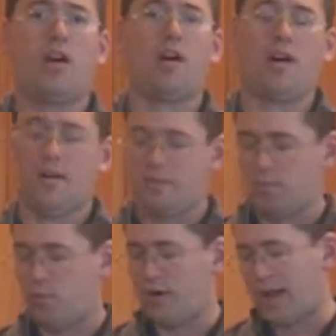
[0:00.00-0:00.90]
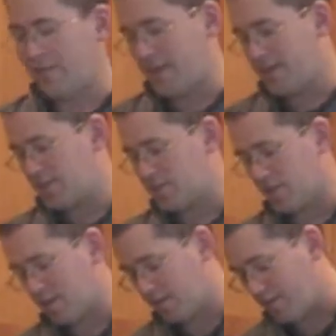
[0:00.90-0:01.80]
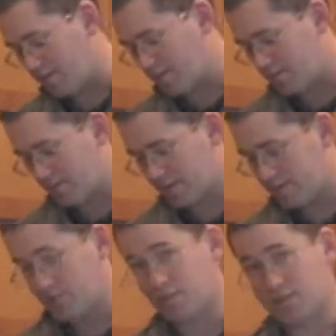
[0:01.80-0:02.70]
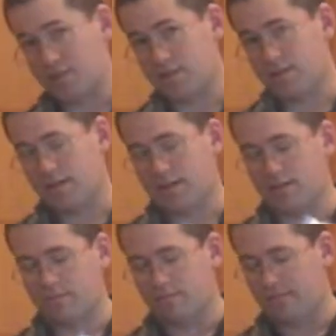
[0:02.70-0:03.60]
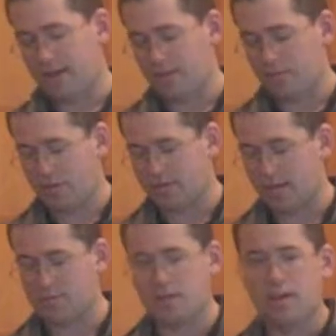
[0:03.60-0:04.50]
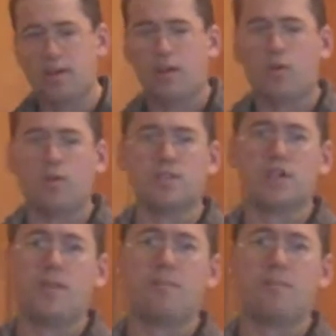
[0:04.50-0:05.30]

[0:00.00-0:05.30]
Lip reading: One other thing I just thought of when I was twisting this thing around here 90 million times was